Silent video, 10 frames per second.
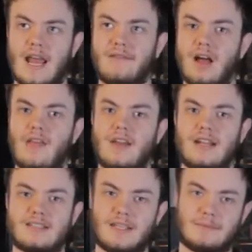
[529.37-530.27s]
Every now and then
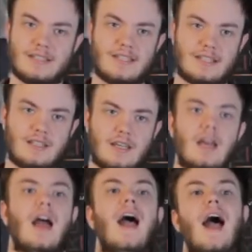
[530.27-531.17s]
it skipped to 60,
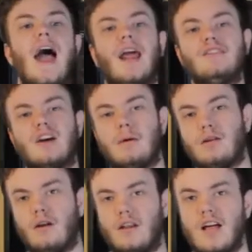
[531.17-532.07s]
and every time I
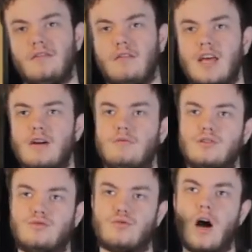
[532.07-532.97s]
loaded level, it
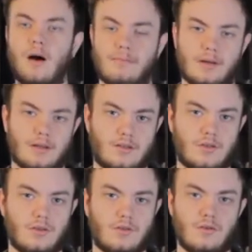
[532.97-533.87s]
would drop
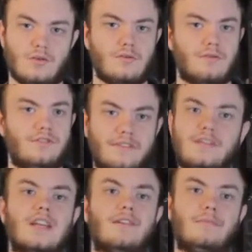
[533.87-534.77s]
to
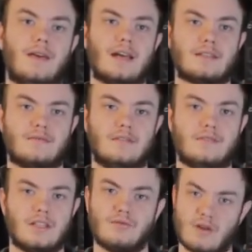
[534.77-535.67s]
15 FPS,
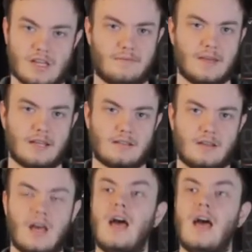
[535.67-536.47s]
15, 20 FPS.